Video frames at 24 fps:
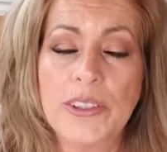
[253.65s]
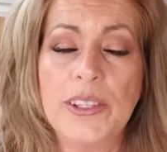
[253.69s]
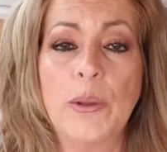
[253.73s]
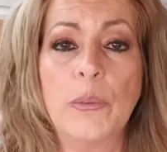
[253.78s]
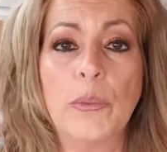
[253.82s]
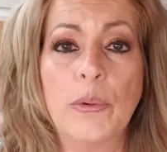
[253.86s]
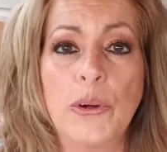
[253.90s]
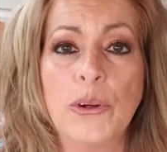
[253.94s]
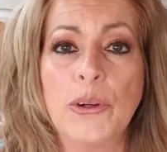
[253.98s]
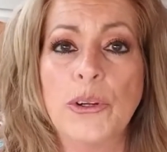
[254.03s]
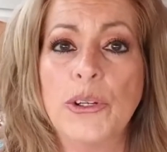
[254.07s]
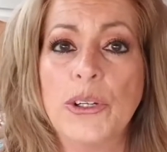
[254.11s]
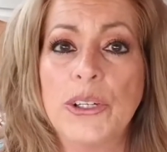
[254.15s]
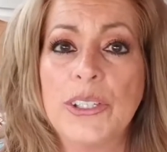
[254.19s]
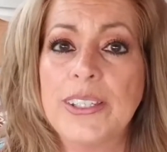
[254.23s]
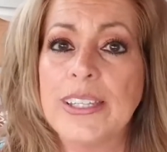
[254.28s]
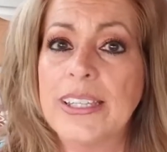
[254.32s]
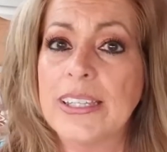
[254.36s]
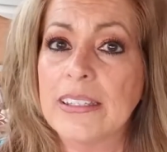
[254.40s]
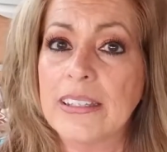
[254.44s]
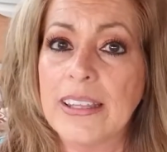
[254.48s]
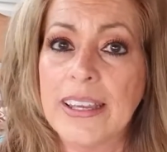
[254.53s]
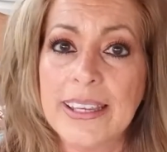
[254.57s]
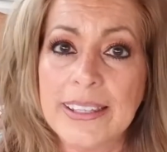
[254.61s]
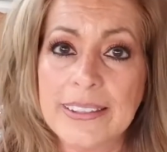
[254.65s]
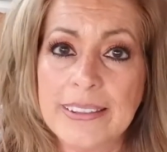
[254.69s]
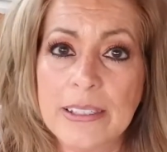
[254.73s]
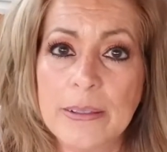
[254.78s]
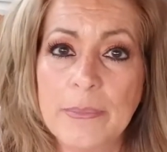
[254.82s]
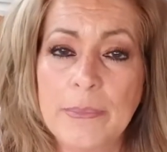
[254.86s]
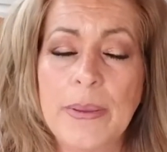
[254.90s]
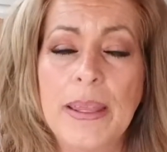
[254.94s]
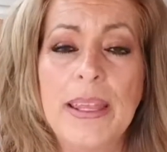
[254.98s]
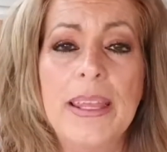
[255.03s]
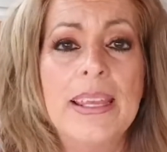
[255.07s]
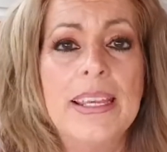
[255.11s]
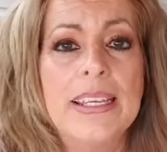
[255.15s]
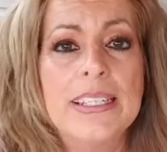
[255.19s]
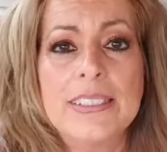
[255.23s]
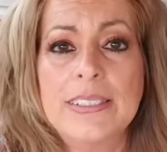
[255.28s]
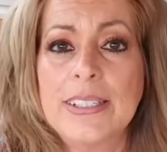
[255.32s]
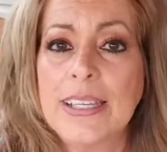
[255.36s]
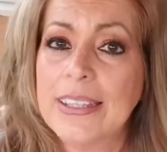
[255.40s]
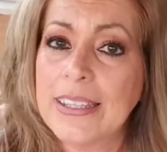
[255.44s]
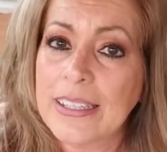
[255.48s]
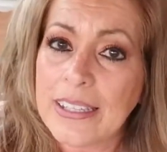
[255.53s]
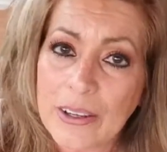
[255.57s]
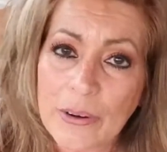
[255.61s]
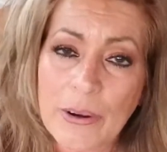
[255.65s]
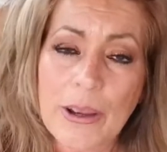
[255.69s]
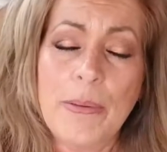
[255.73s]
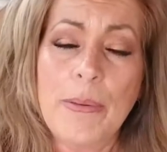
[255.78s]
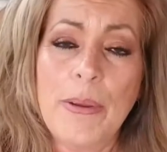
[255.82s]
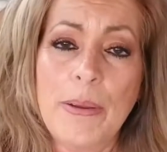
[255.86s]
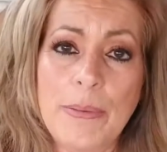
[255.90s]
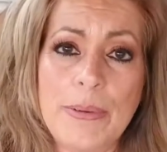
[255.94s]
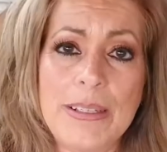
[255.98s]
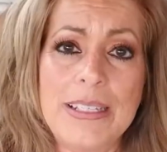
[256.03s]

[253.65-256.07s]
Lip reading: They work good. They like them. So I thought, all right, maybe